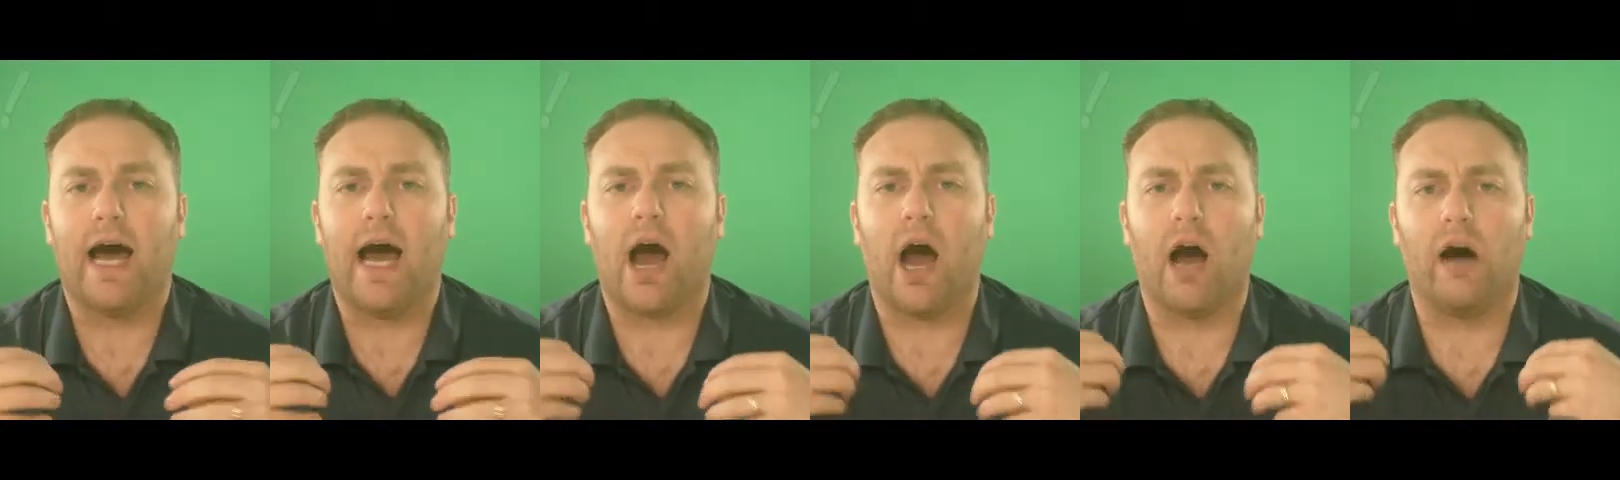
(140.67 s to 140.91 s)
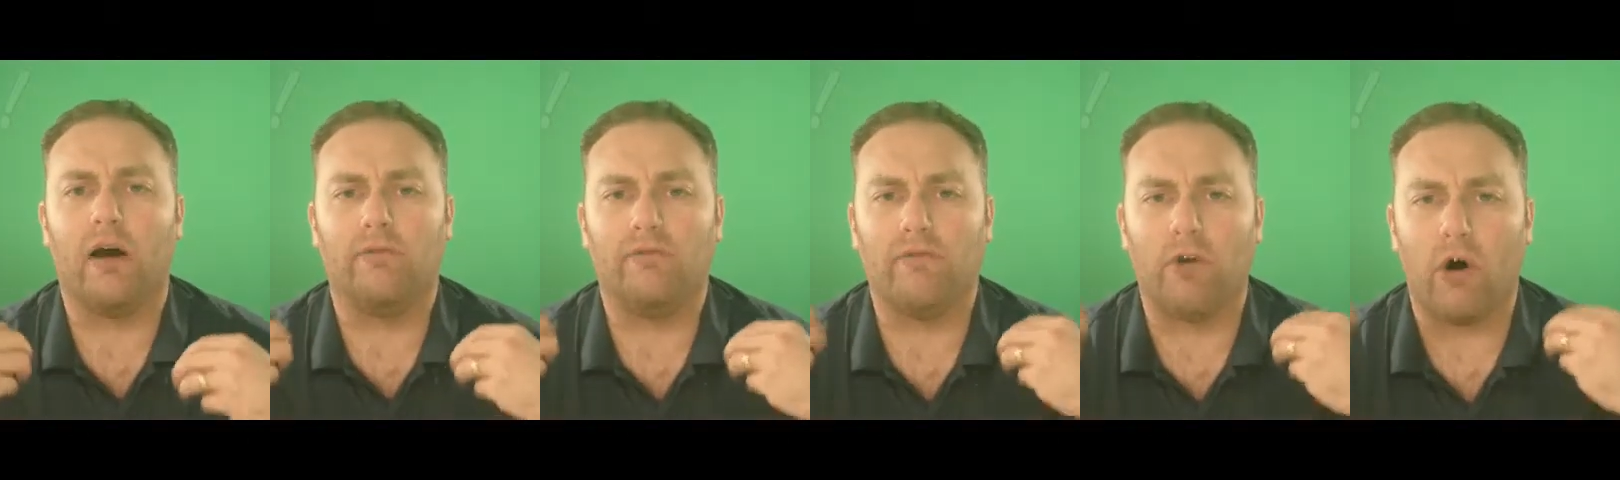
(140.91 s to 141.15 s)

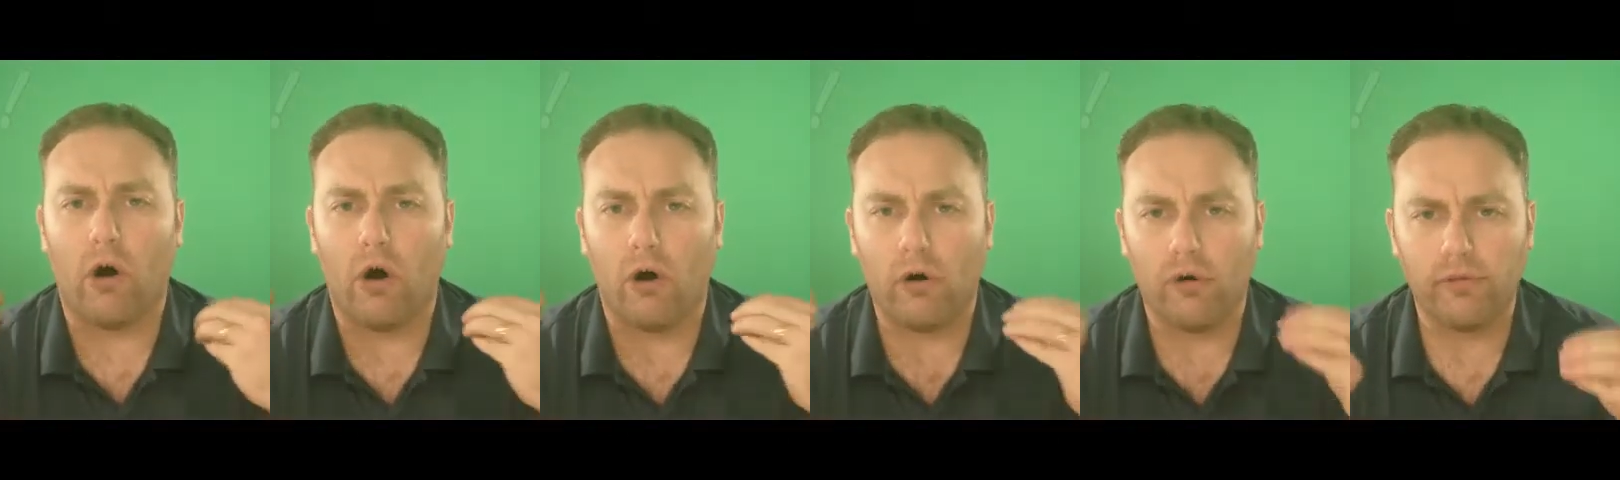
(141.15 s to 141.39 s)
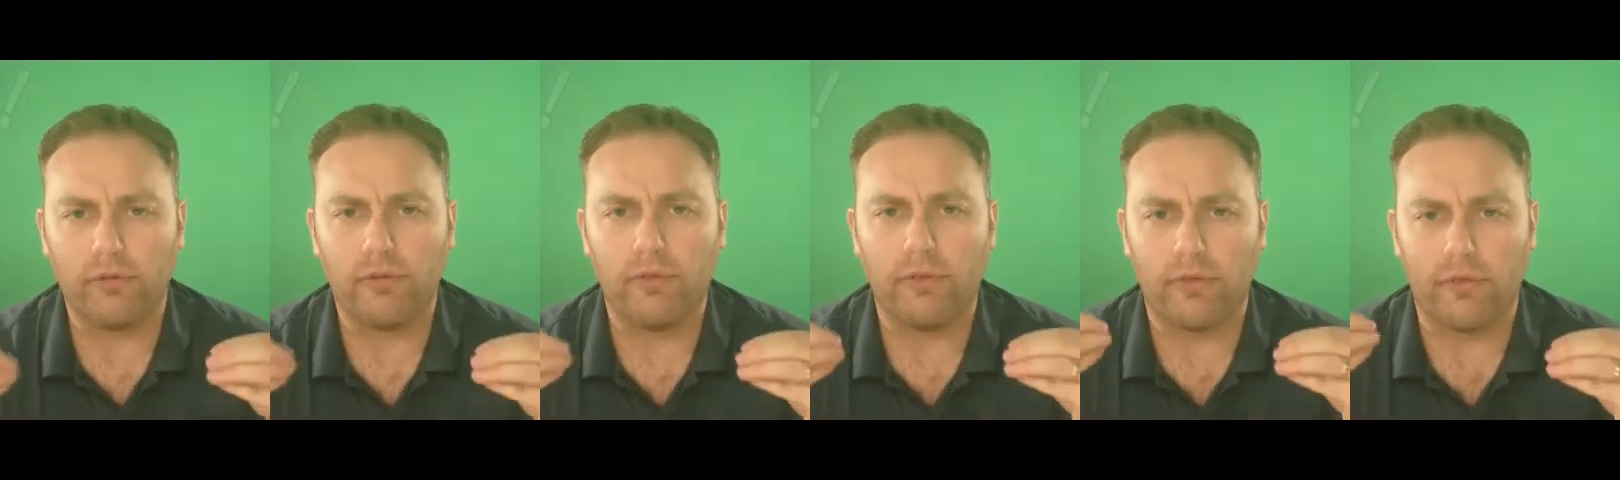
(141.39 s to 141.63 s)
of
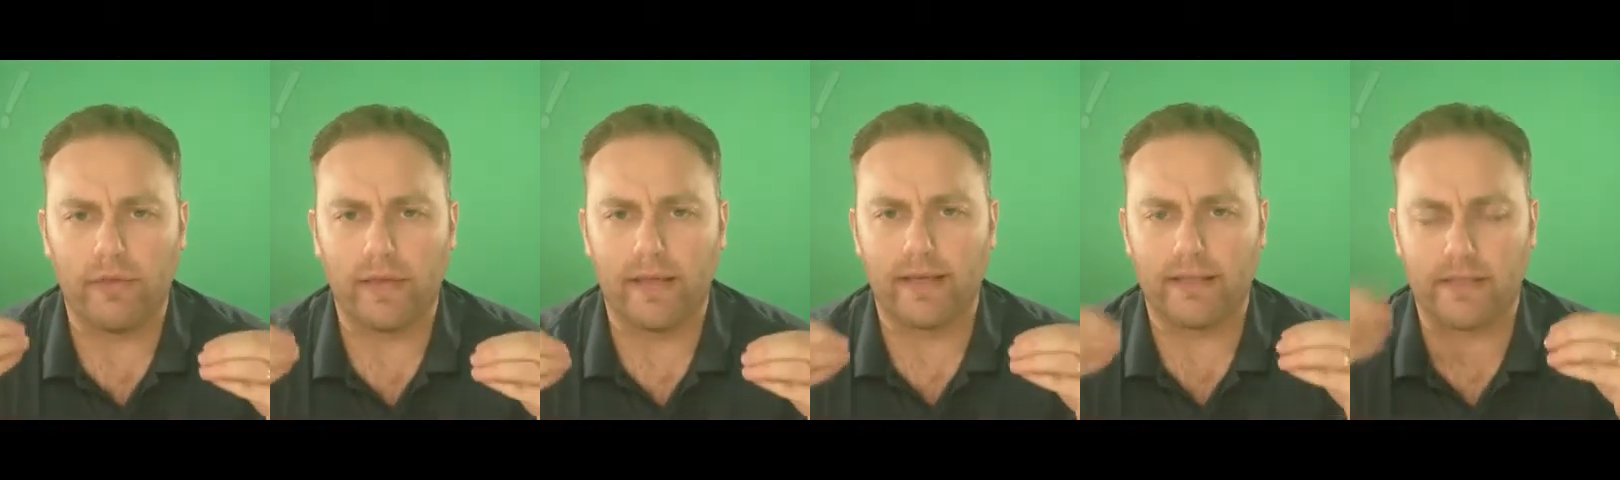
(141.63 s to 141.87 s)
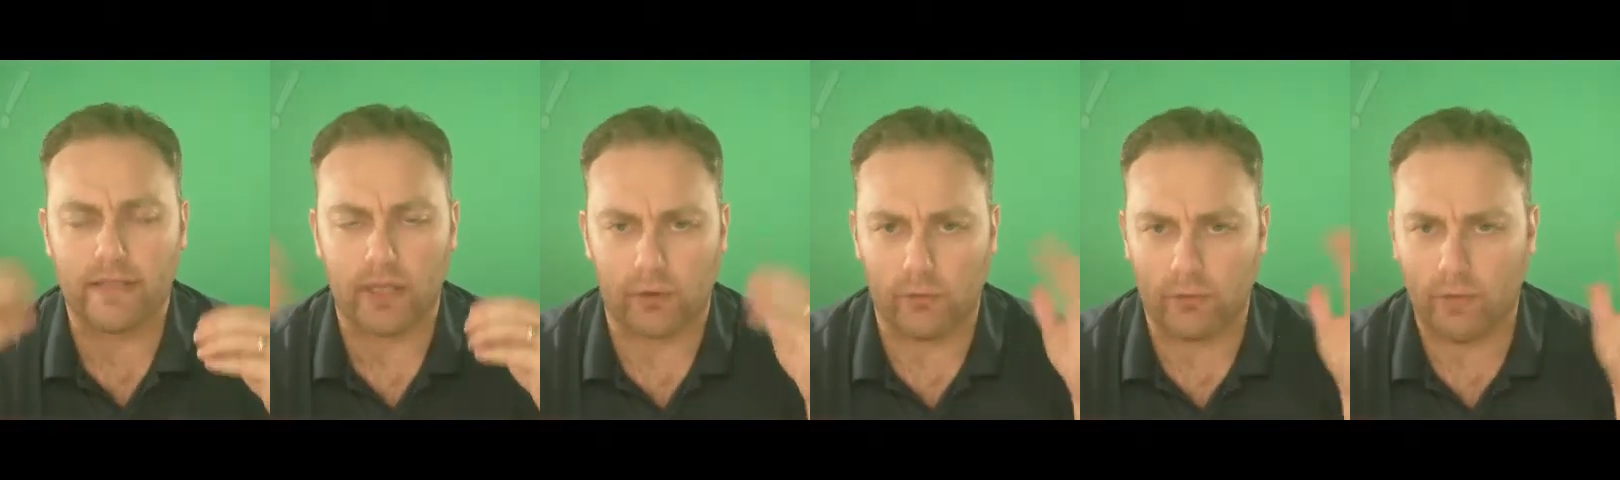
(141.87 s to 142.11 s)
all the
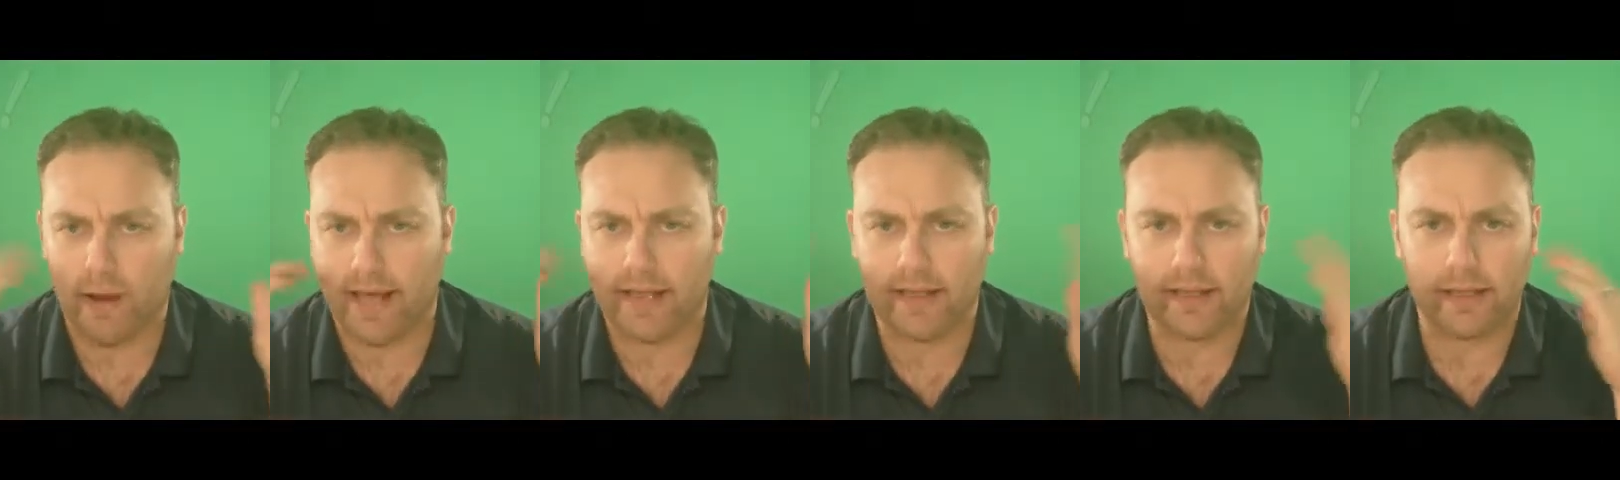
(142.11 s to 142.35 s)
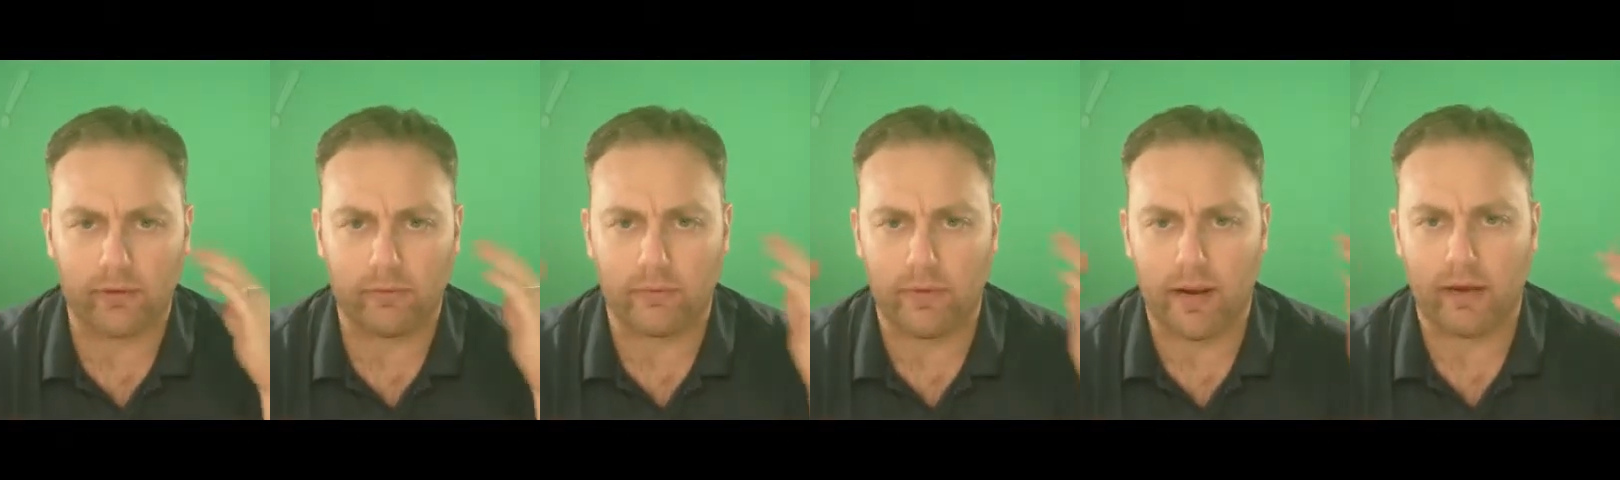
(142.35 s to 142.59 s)
things that are
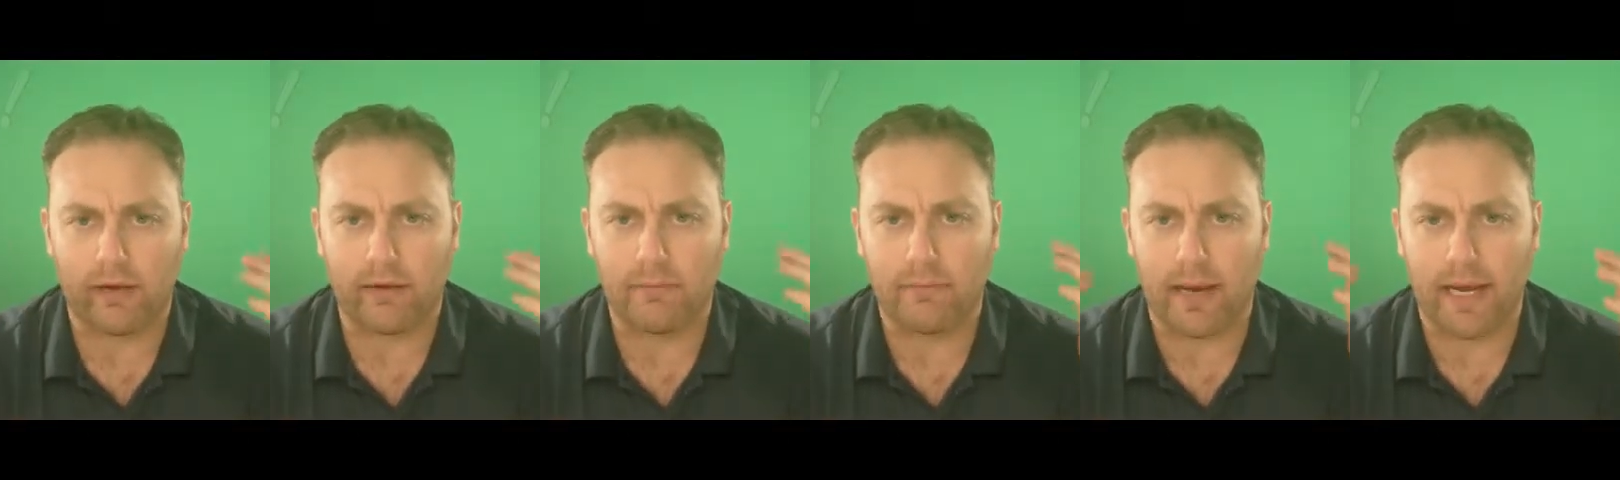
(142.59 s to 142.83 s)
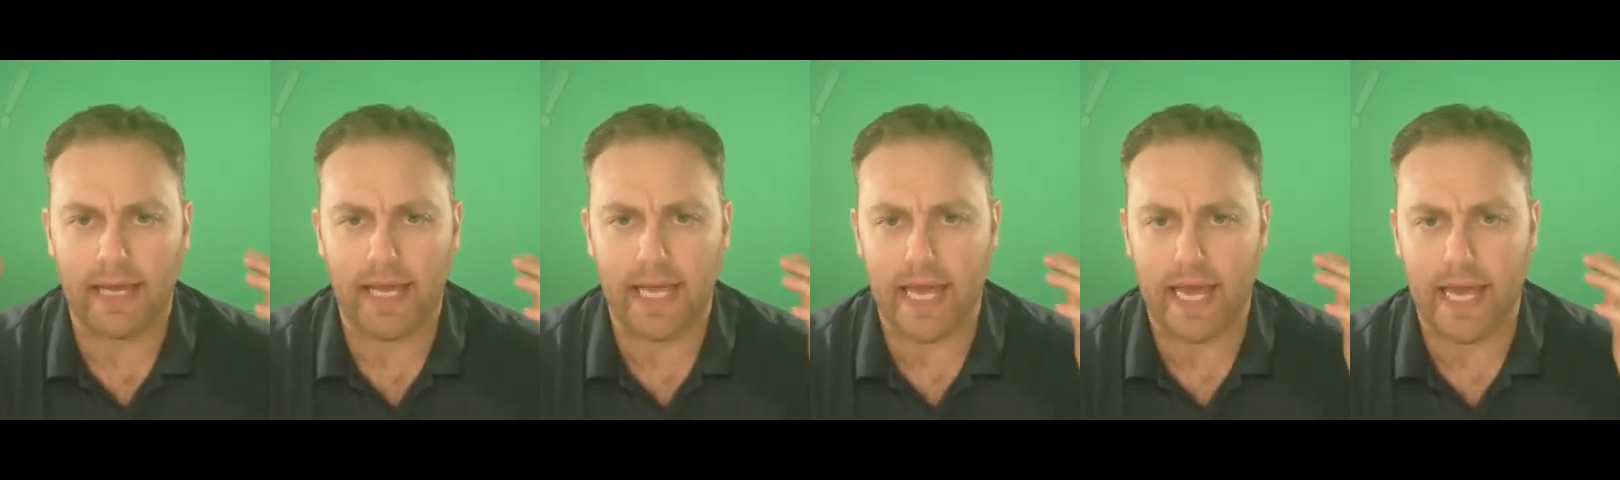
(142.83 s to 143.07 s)
rattling around in
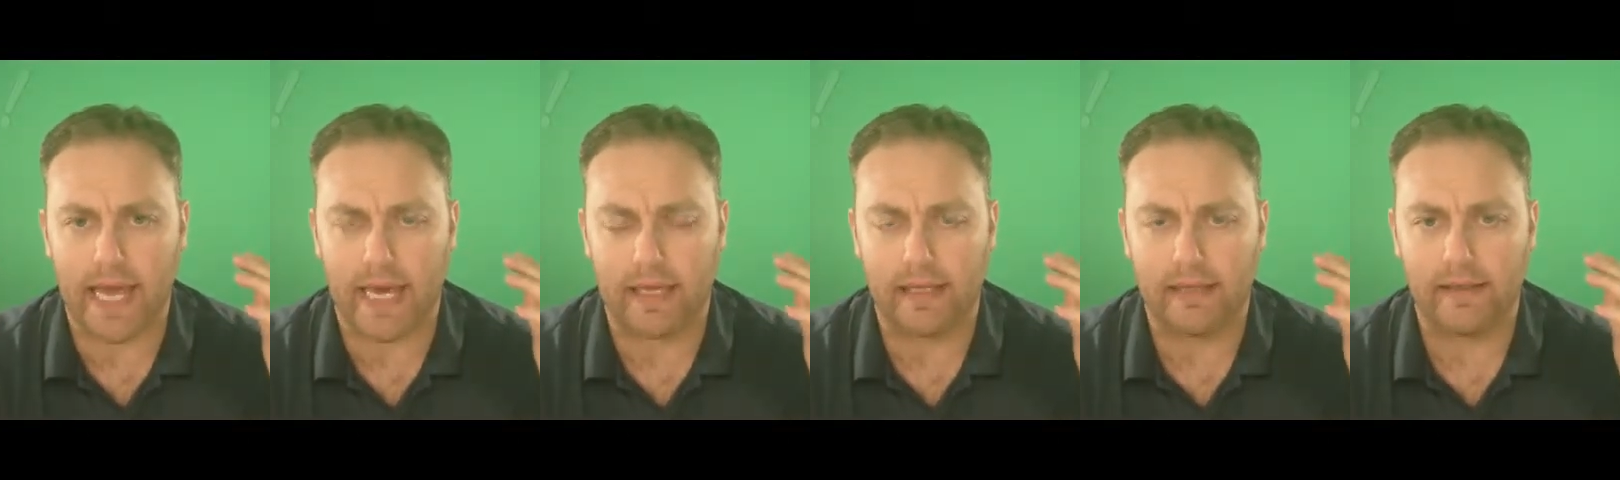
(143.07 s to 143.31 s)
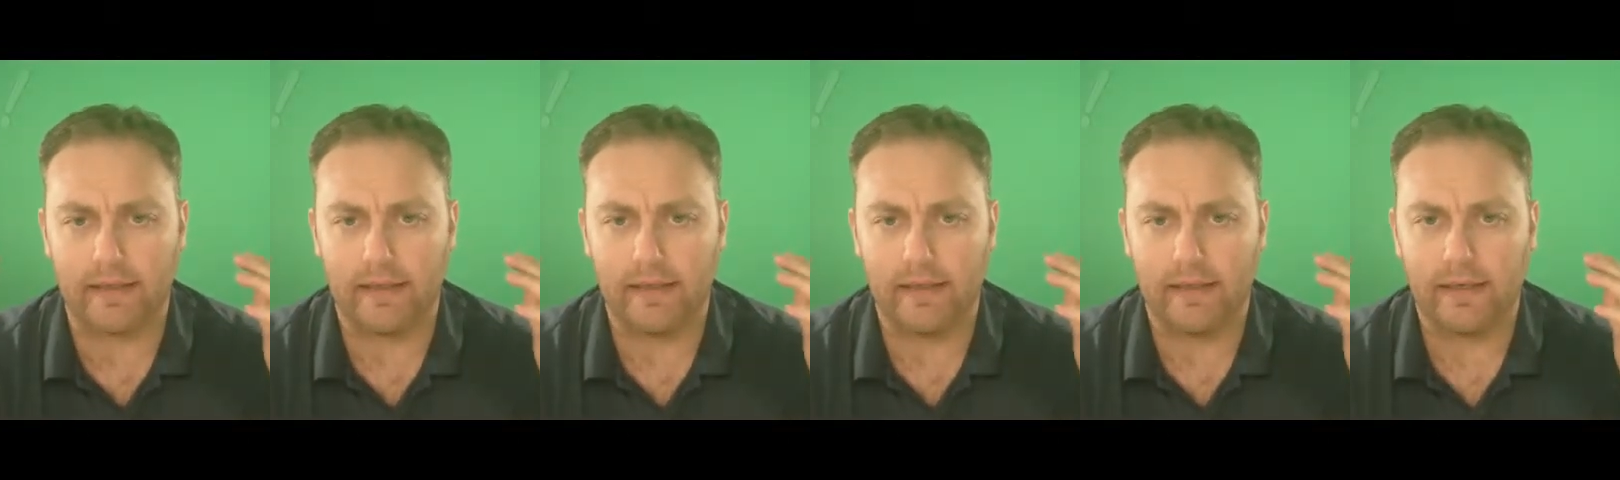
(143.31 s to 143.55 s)
my
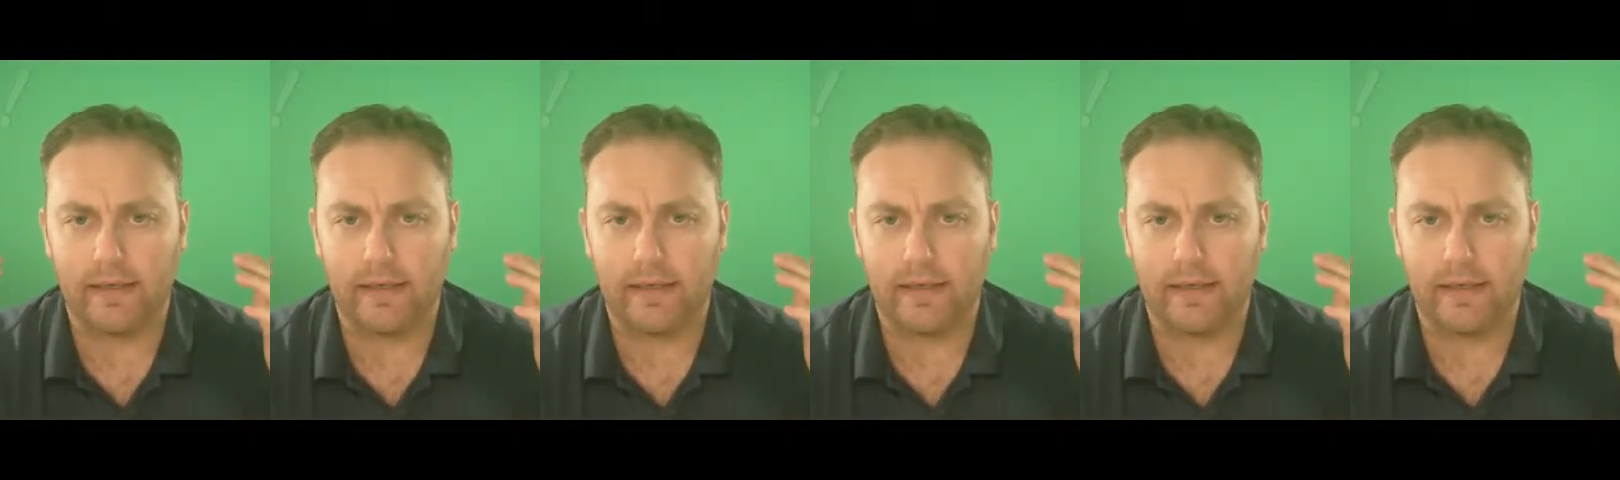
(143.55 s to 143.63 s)
head,